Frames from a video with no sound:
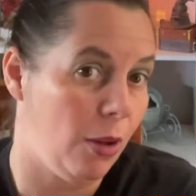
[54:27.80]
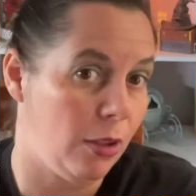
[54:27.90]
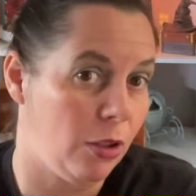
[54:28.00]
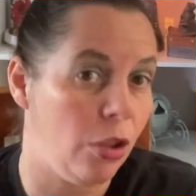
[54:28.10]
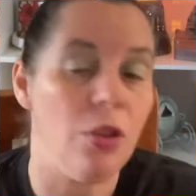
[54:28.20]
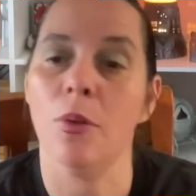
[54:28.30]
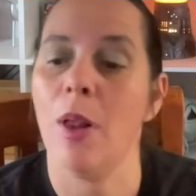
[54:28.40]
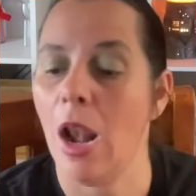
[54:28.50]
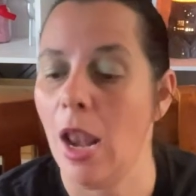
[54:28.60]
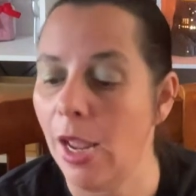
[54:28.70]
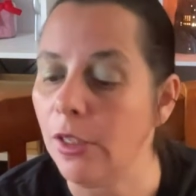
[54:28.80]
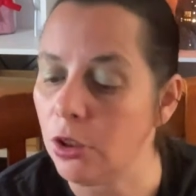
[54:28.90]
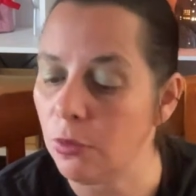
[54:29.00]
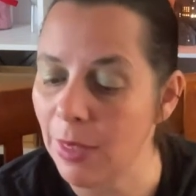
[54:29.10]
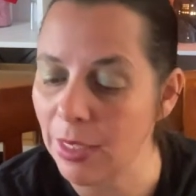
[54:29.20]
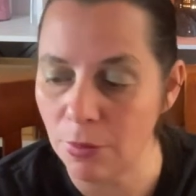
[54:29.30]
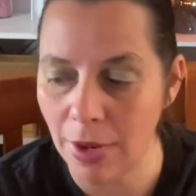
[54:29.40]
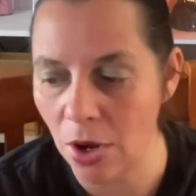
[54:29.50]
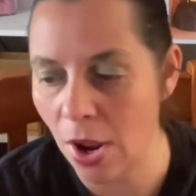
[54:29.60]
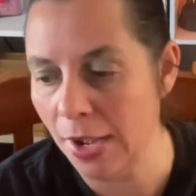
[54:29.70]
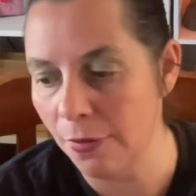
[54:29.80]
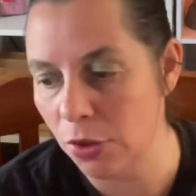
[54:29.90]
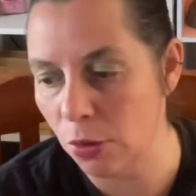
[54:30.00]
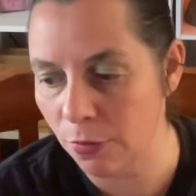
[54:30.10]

to last you, and that's what I kind of do.